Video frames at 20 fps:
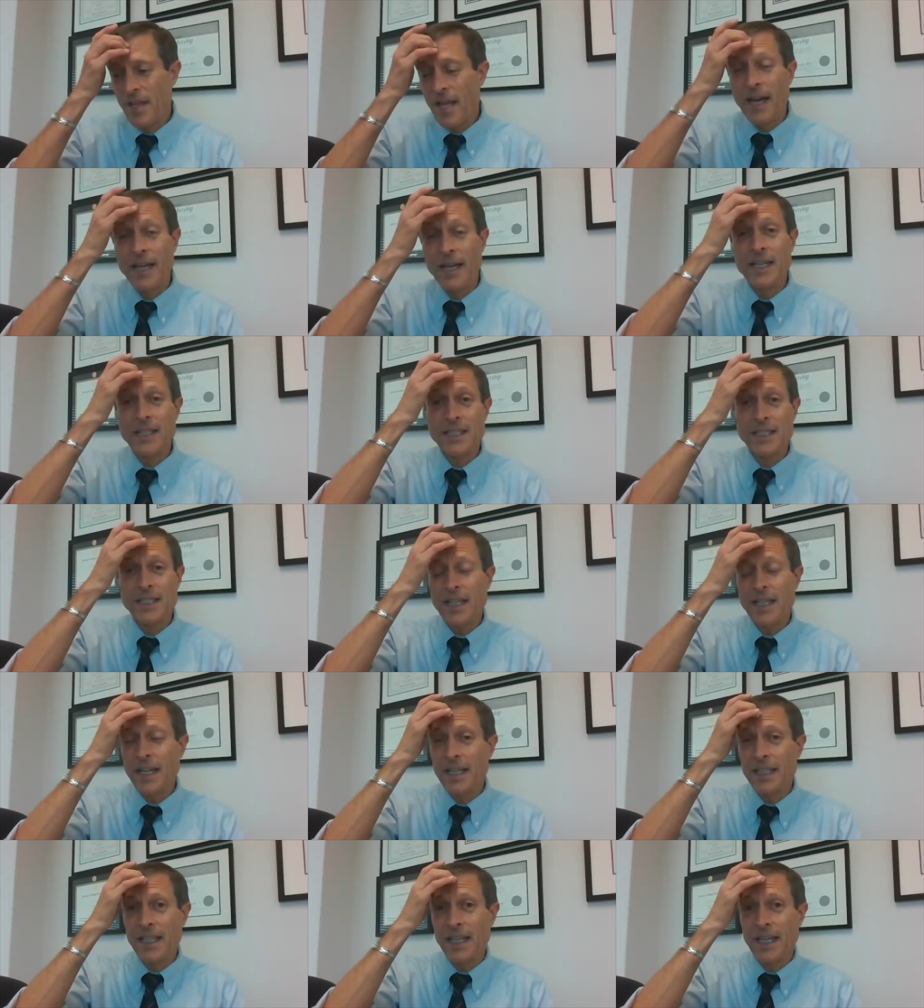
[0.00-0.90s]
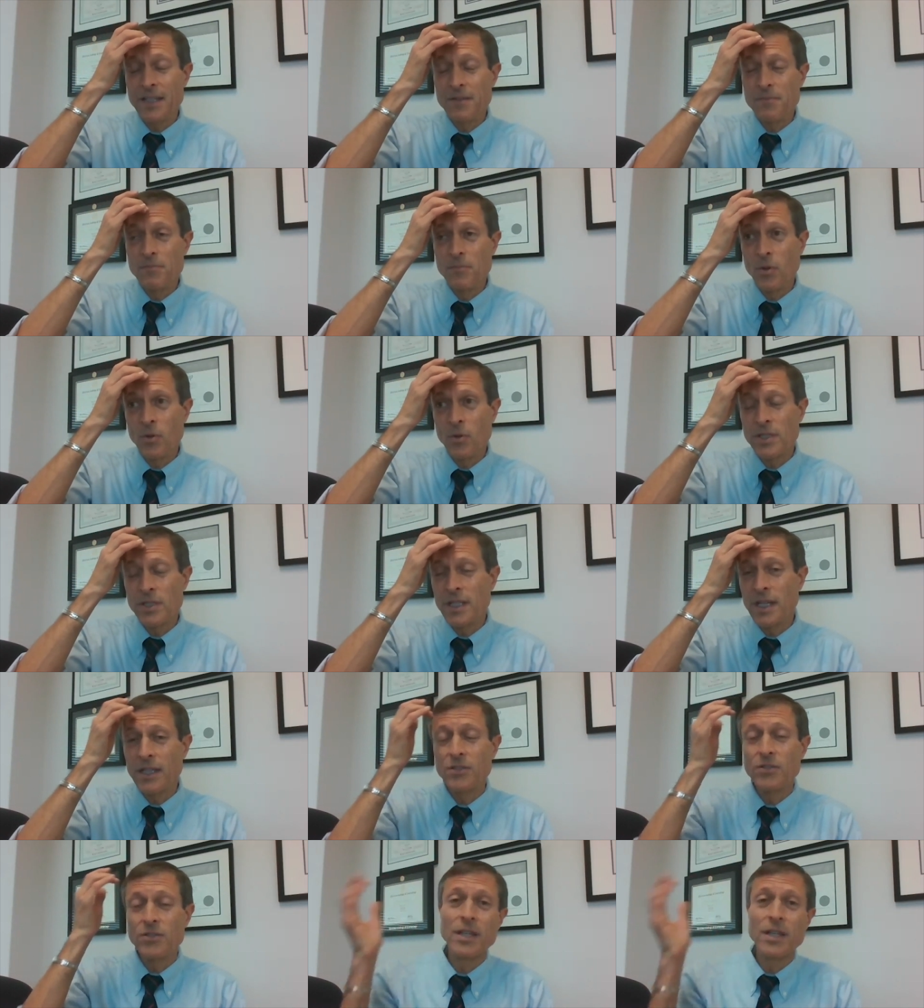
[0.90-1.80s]
I guess like most
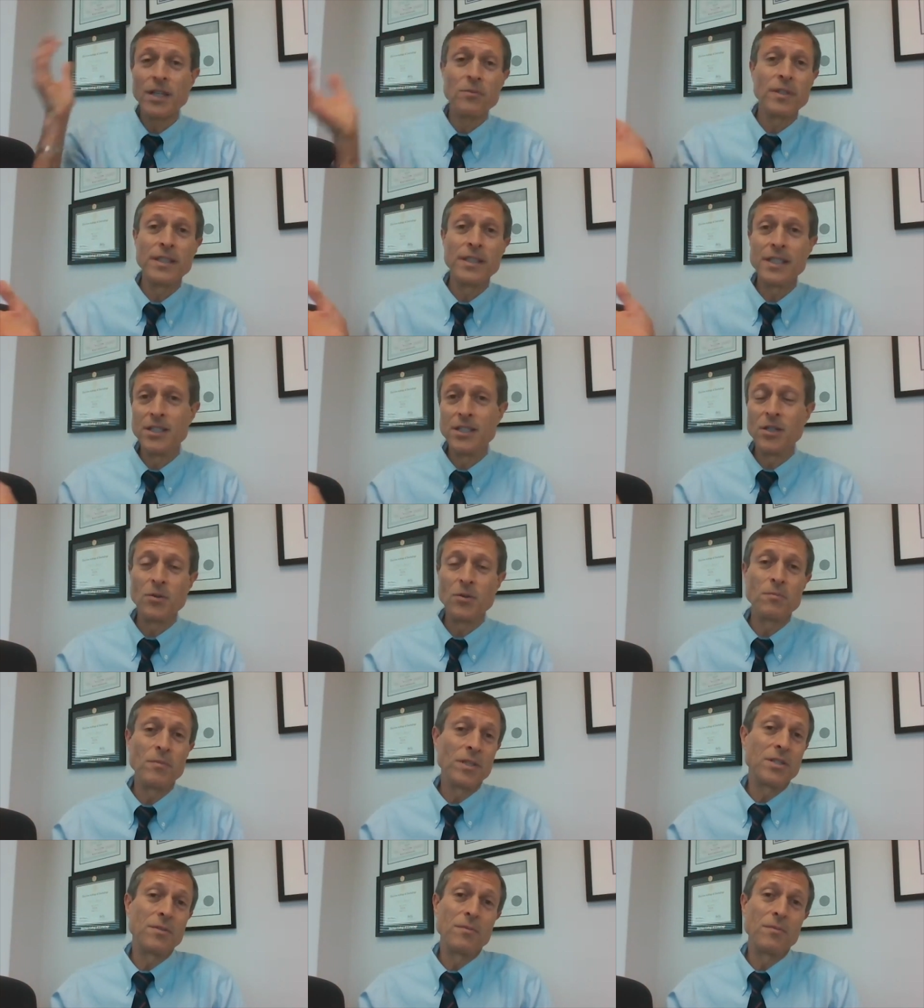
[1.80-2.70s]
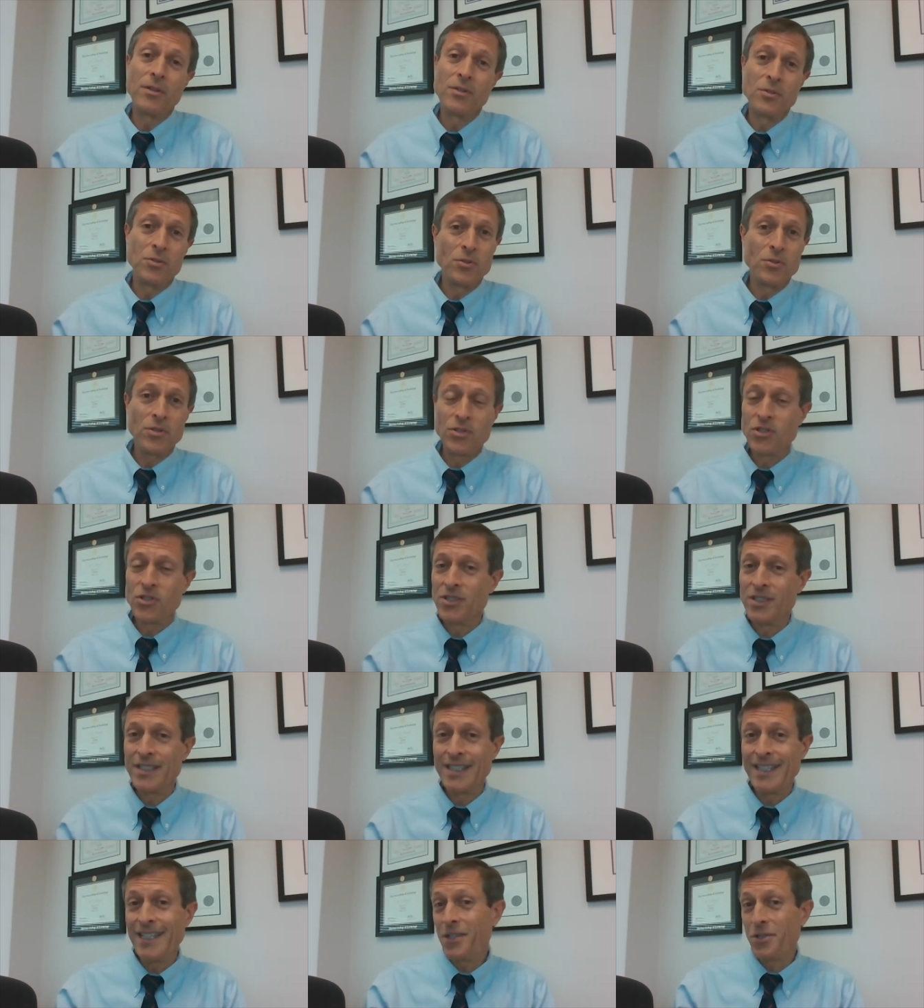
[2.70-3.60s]
doctors, I really didn't know much about
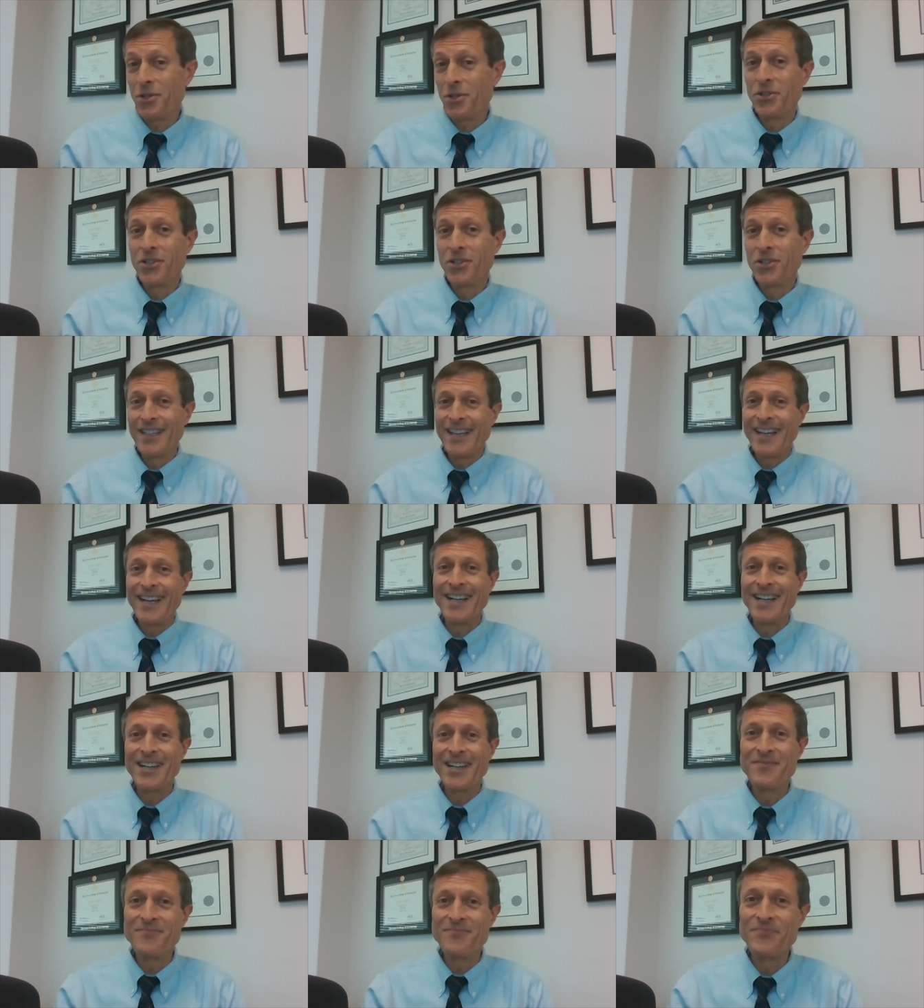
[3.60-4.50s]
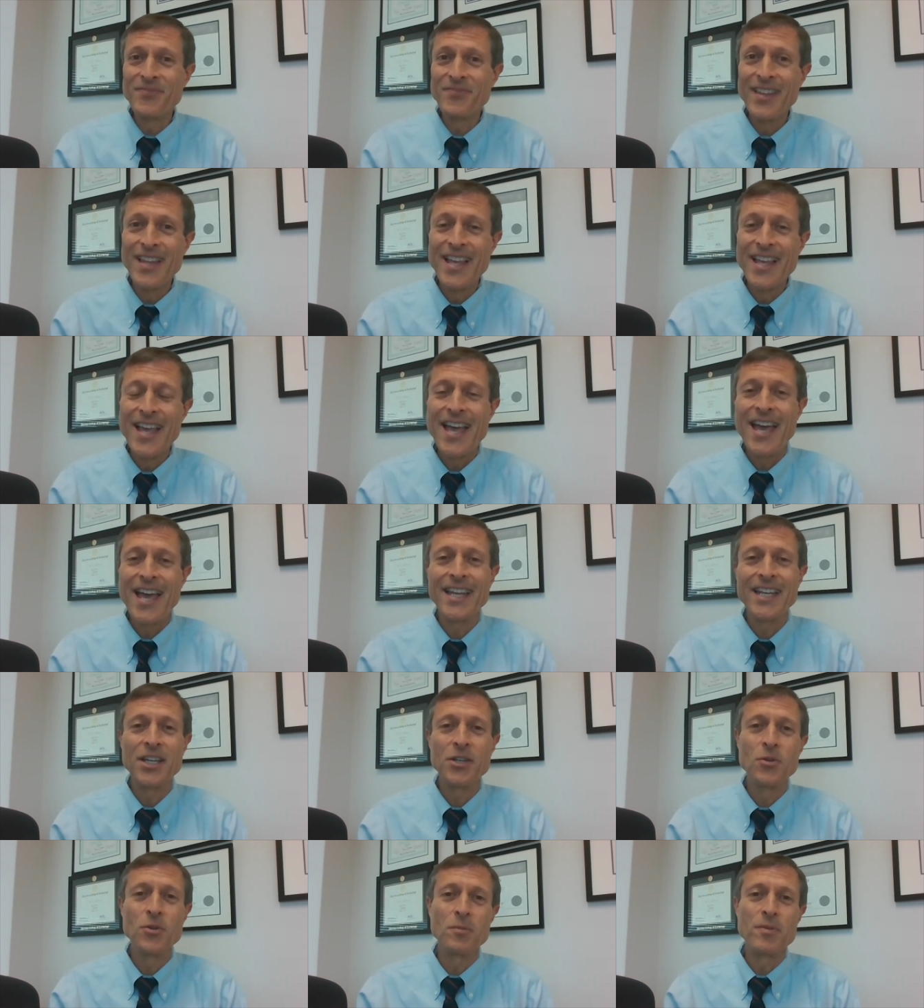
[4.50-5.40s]
nutrition either. And
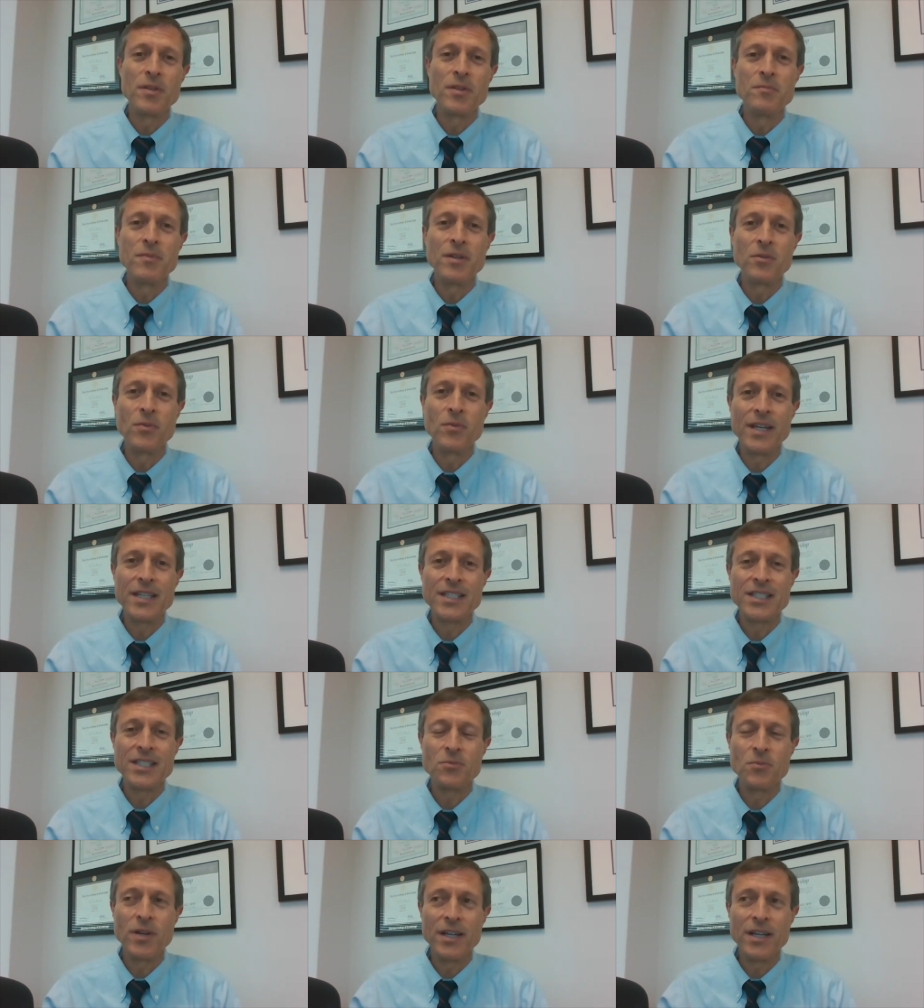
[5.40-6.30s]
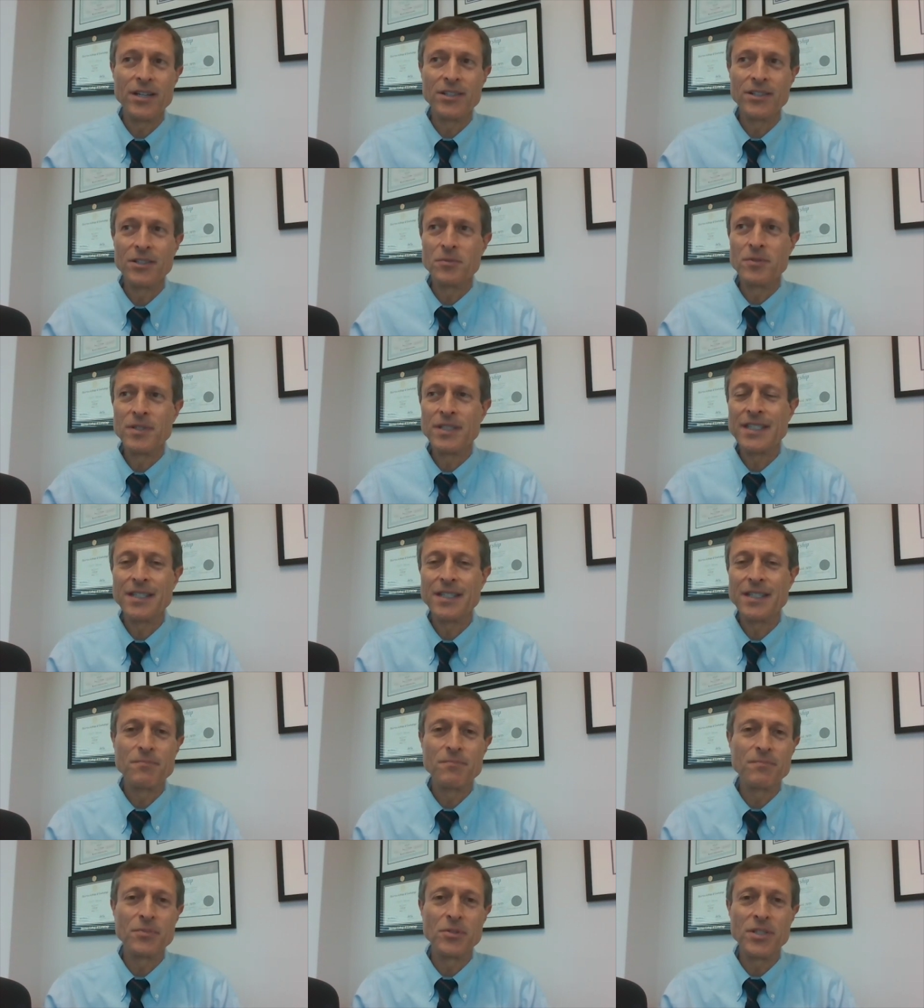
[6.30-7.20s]
I grew up in the Midwest where it was a
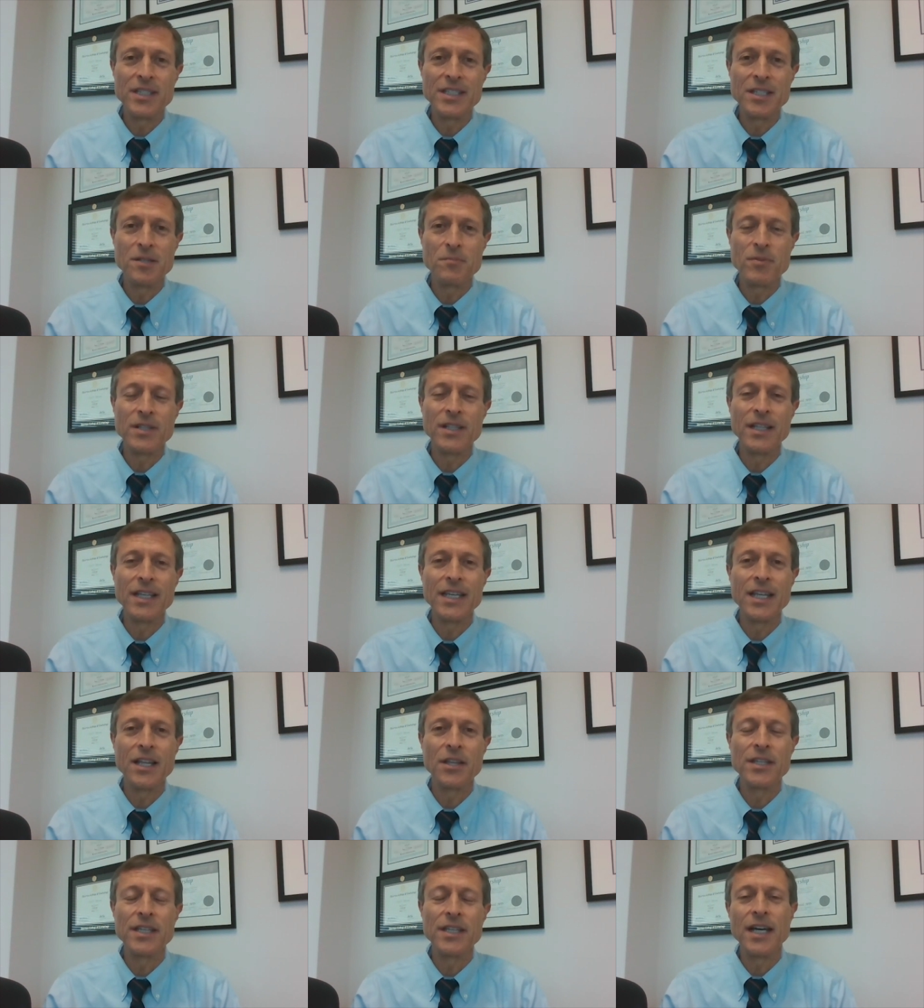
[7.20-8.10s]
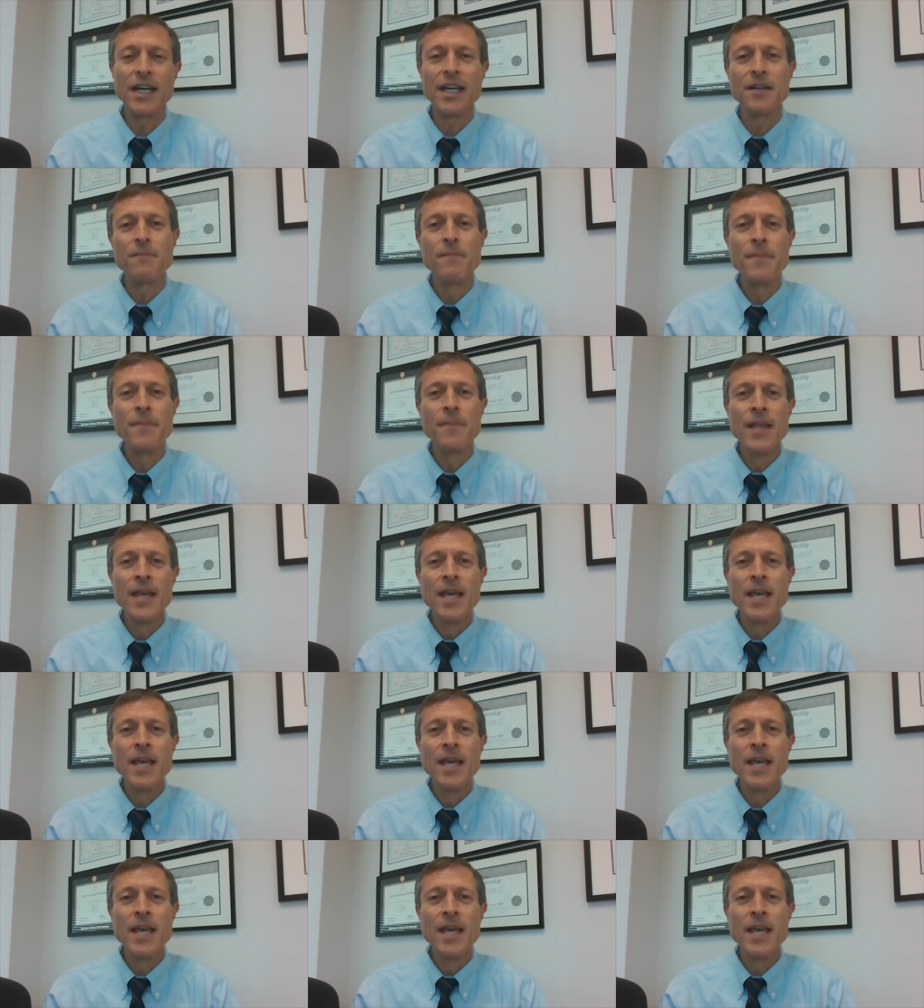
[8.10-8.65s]
pretty typical unhealthy diet.